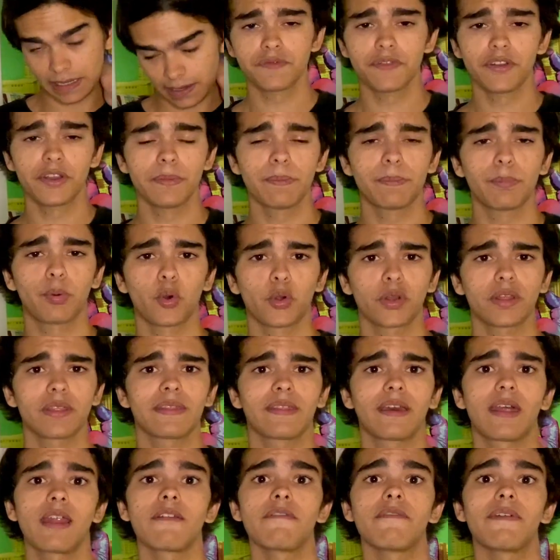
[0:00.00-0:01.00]
It's very important
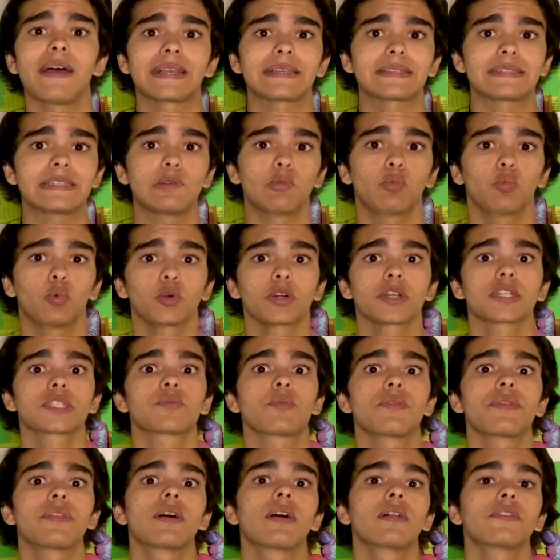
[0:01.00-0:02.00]
that a vaccine works
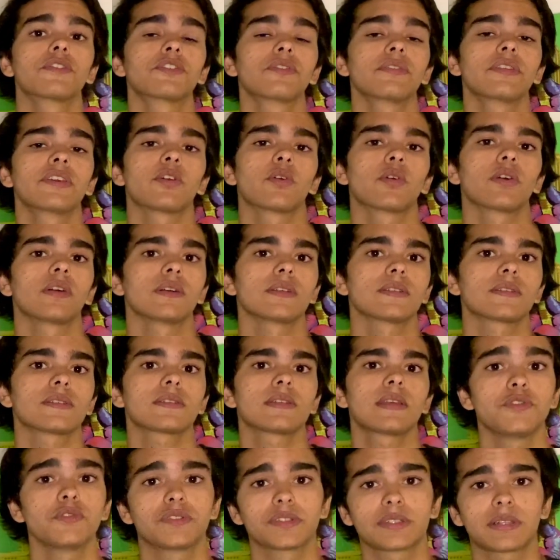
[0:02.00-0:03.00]
for the elderly, or else
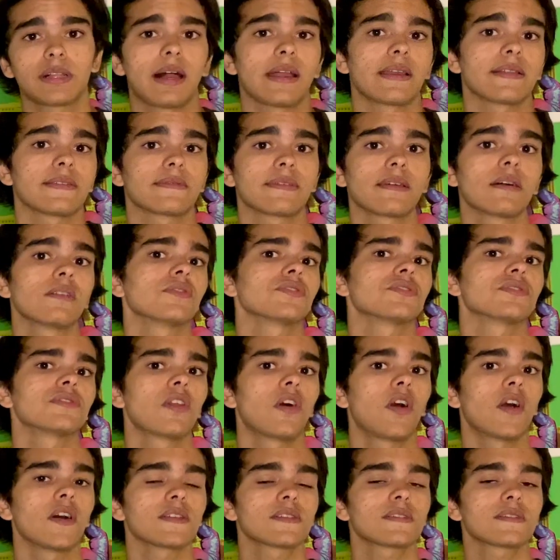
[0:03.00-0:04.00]
huge clientele is
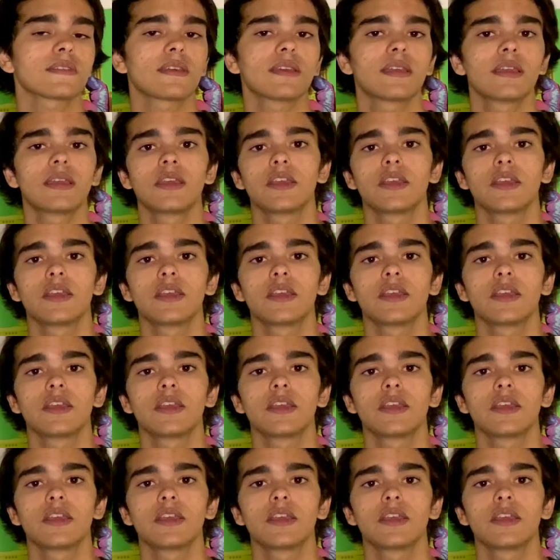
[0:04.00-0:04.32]
lost.